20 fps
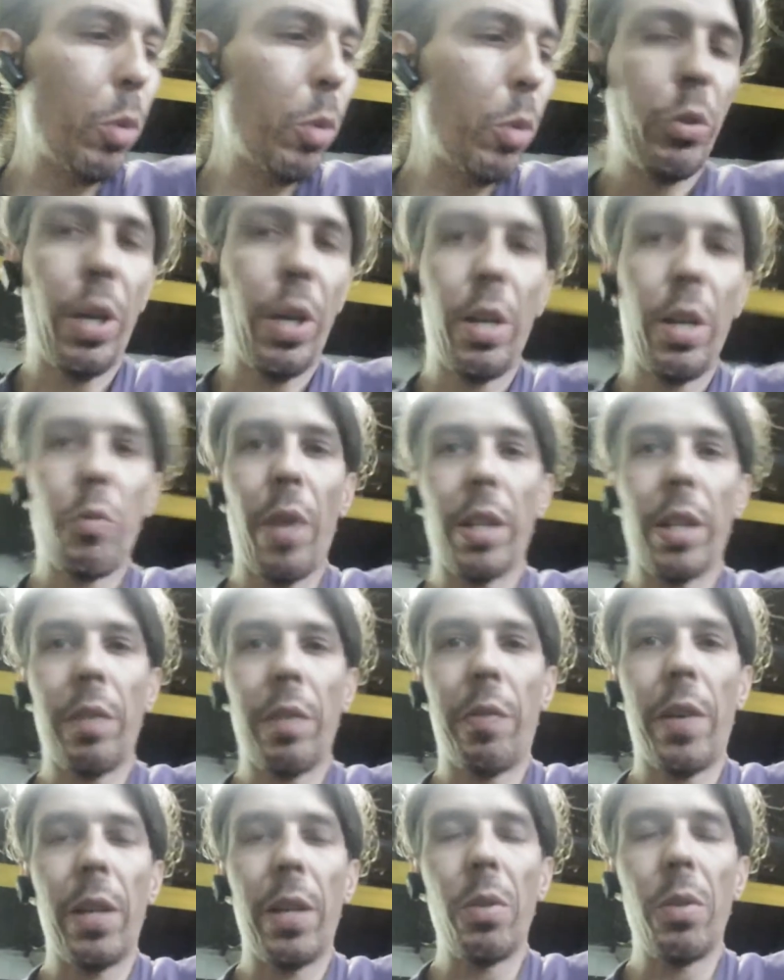trying to
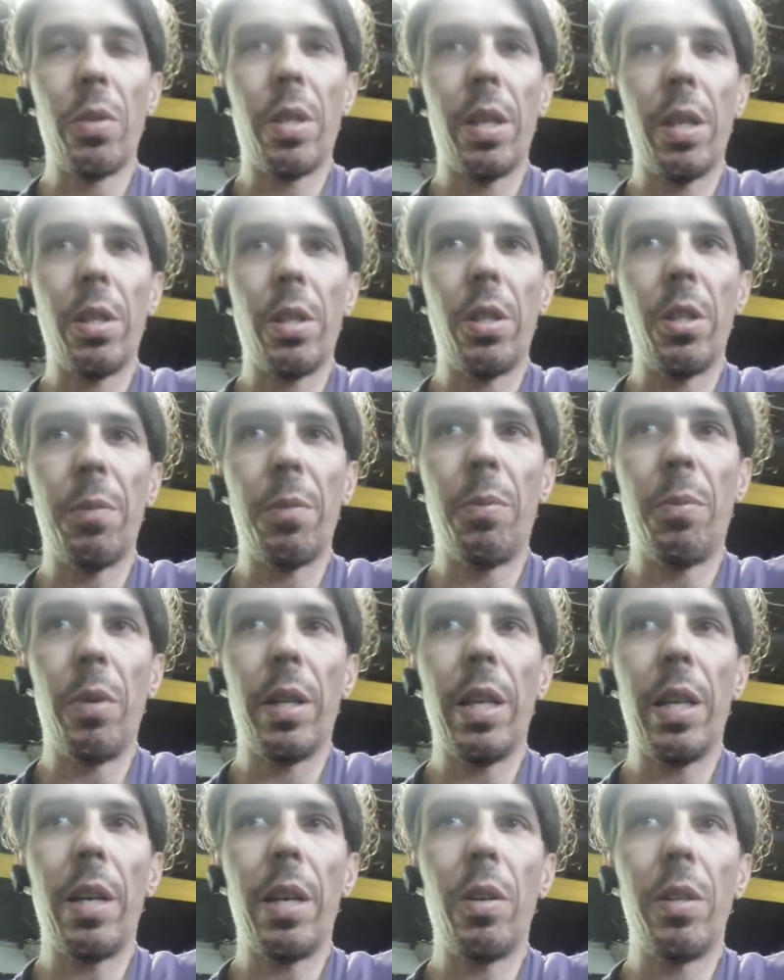rectify those things at this point.
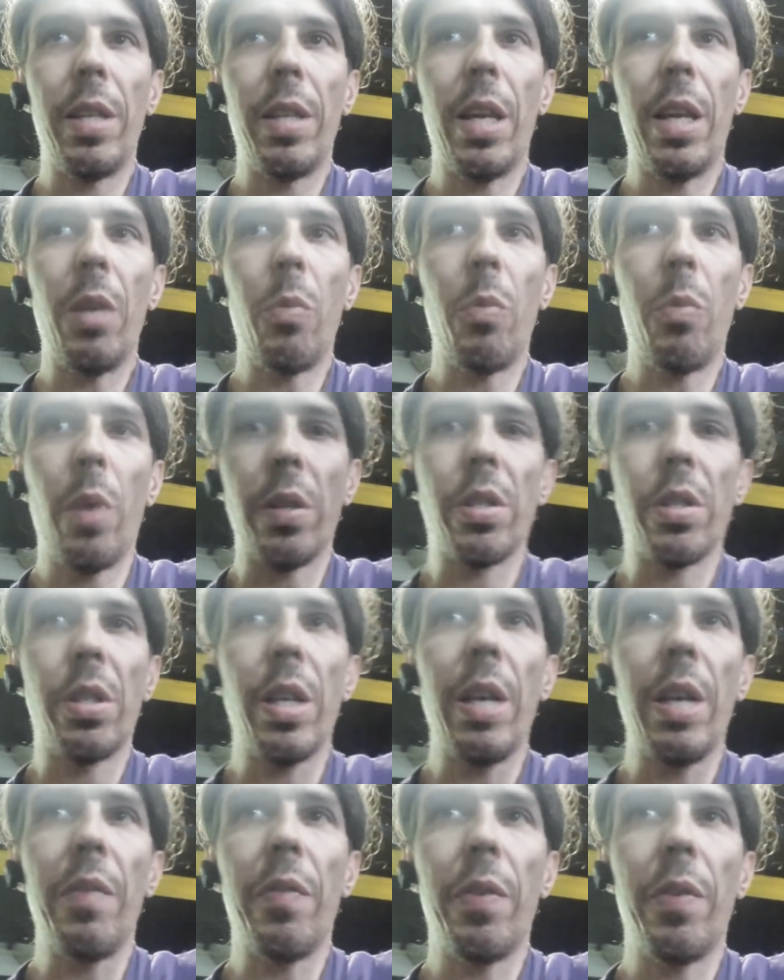Get it where it's
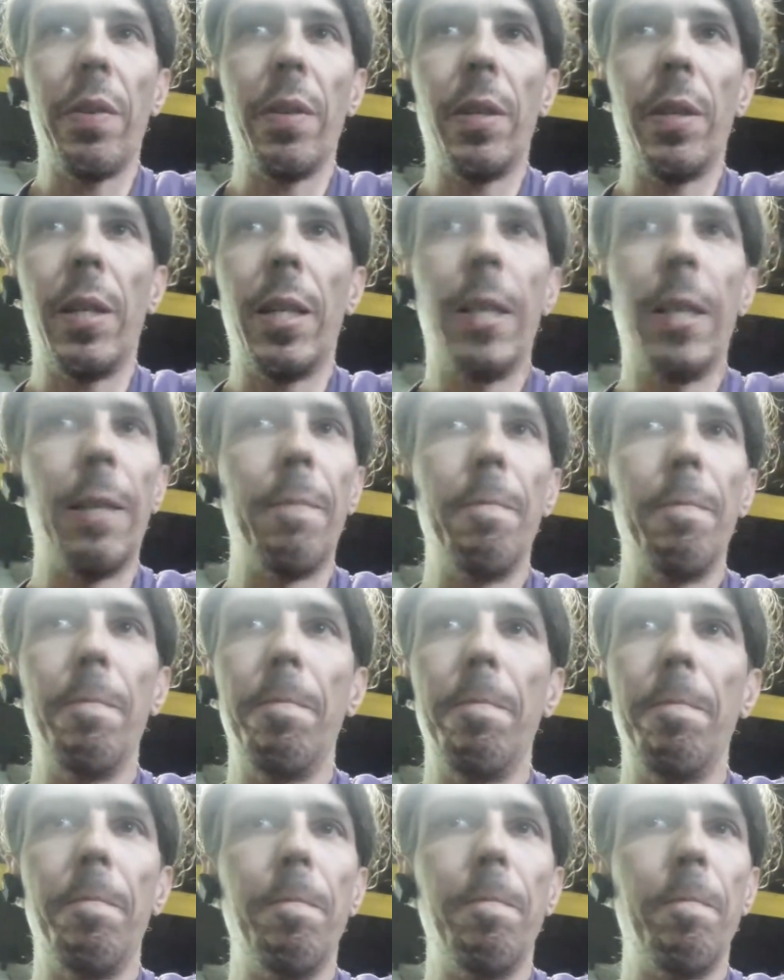safe.
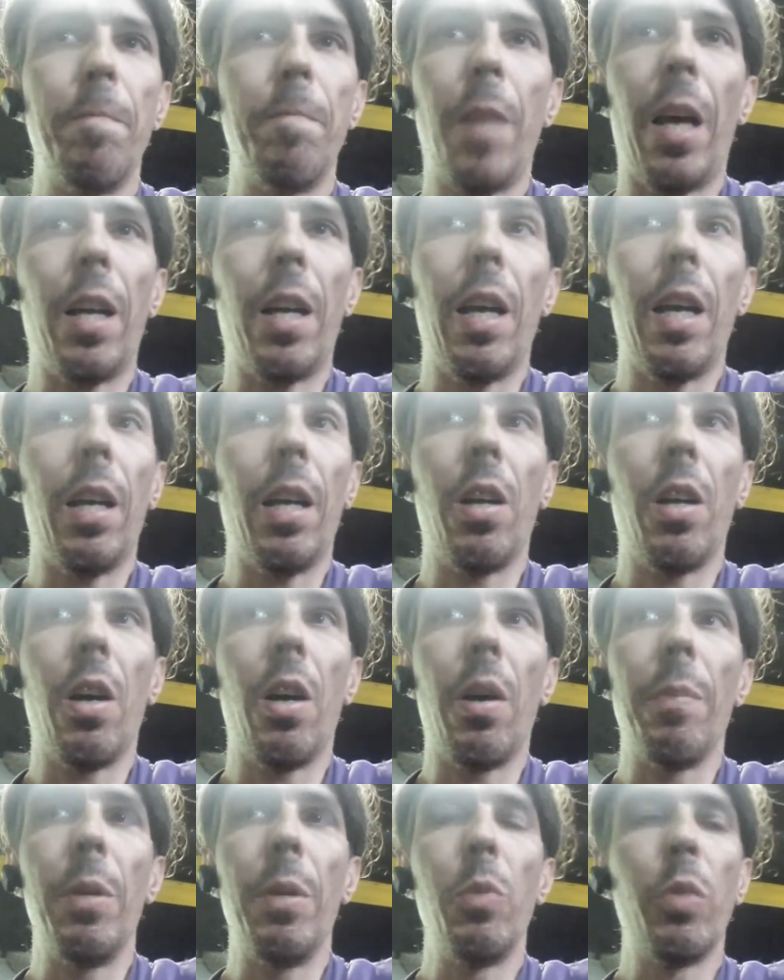I don't know.
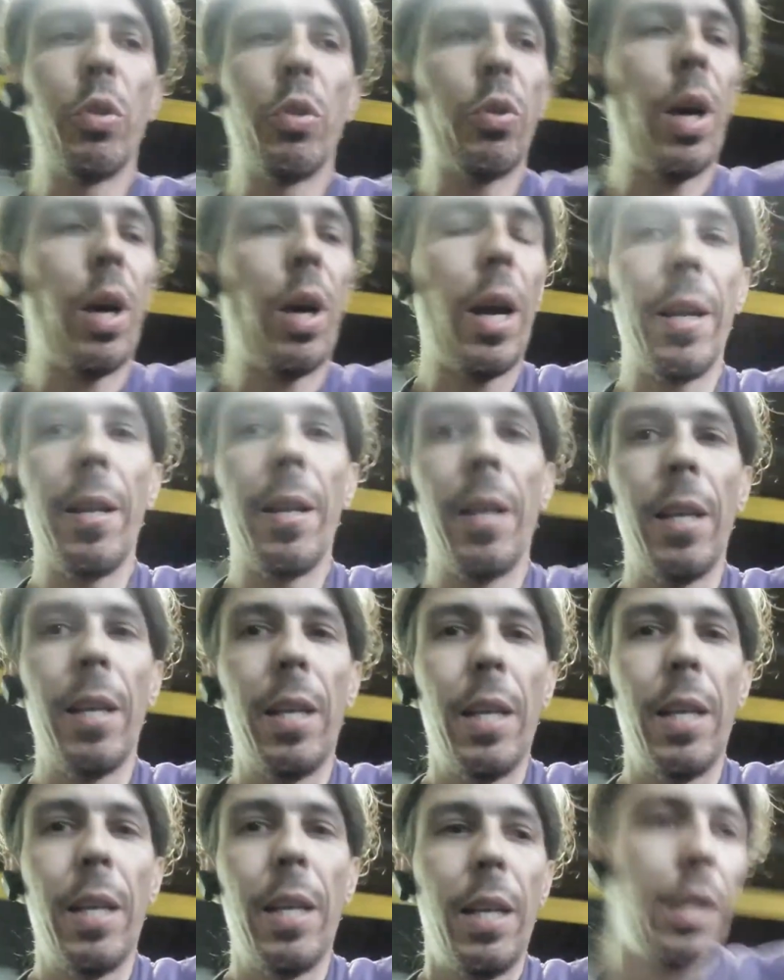I mean, we're trying,
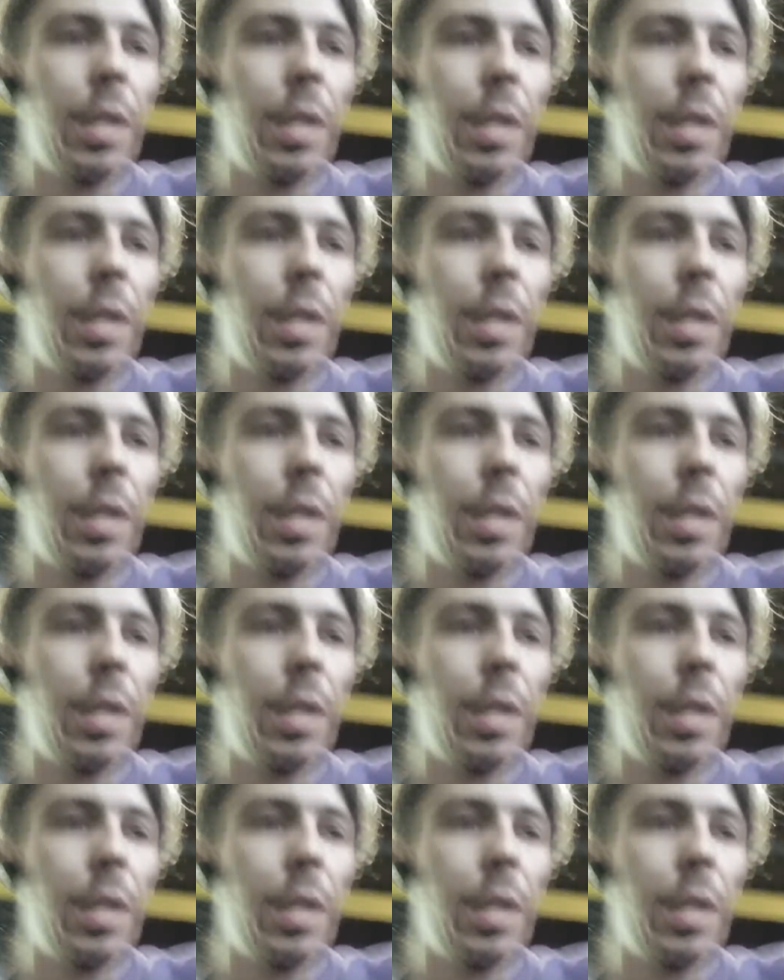like I